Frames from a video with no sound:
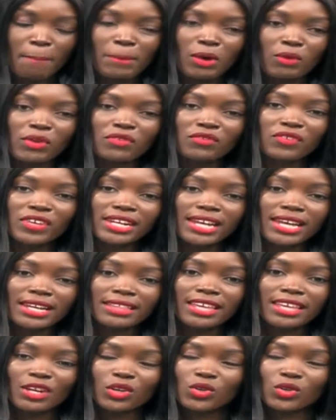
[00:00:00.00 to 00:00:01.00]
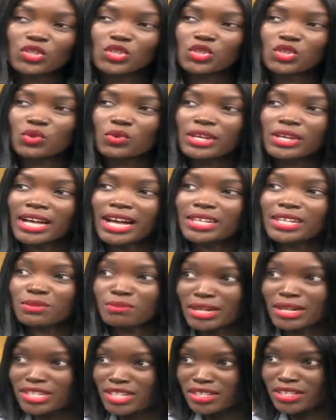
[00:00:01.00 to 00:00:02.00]
But we feel like they're not doing as
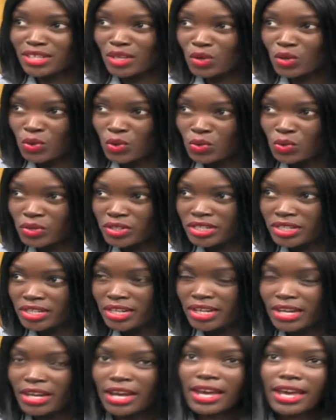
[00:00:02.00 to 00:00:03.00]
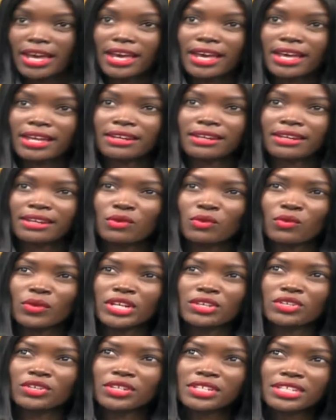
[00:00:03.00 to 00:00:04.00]
much as they could. And
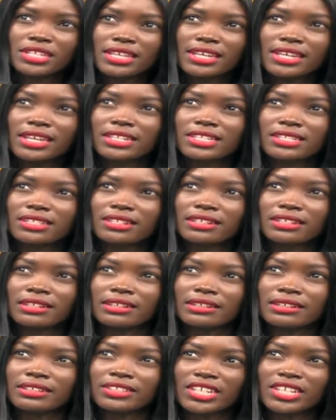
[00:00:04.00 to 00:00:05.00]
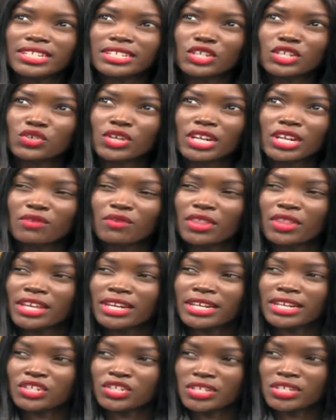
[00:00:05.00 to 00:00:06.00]
we don't think it's just literally for
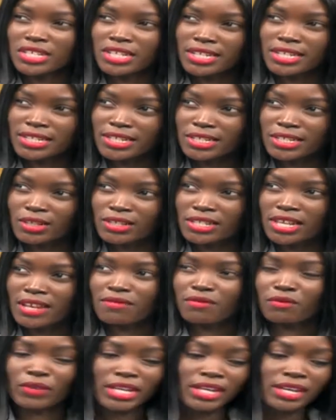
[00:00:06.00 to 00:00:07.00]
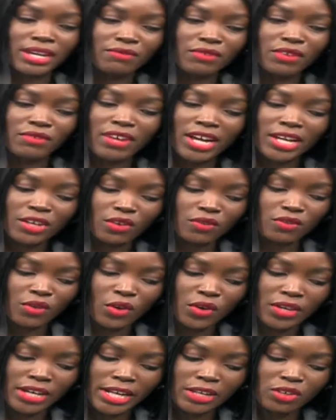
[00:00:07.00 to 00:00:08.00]
the legislators, because we've had of
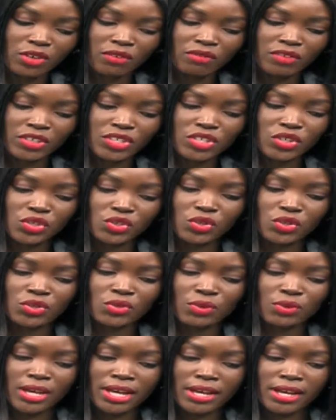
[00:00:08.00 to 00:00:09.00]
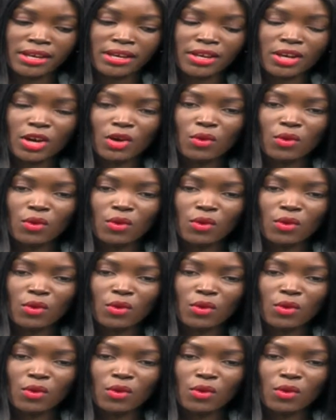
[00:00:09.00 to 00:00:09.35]
online conversations where